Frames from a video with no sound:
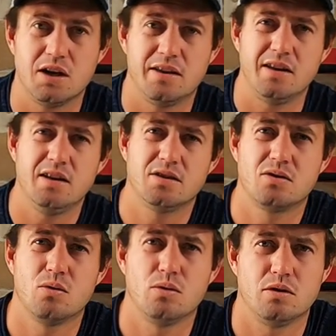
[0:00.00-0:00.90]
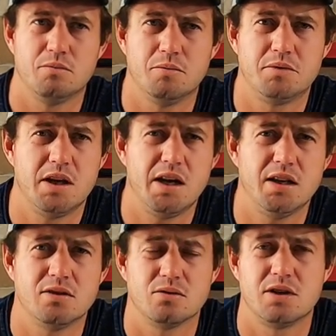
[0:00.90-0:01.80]
I think it's called a Bob
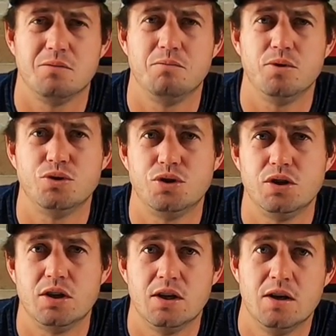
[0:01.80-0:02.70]
Sands or Slim Beauty